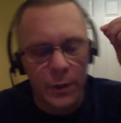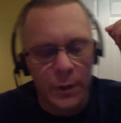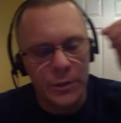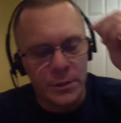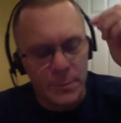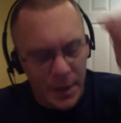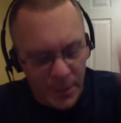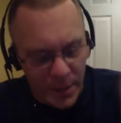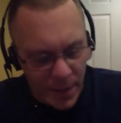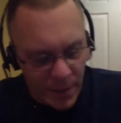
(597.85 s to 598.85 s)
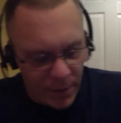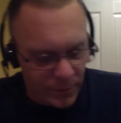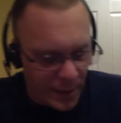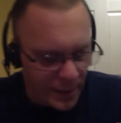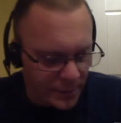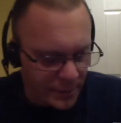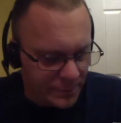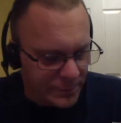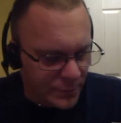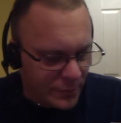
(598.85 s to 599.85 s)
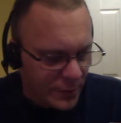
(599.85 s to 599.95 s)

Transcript: It just made me kind of like feel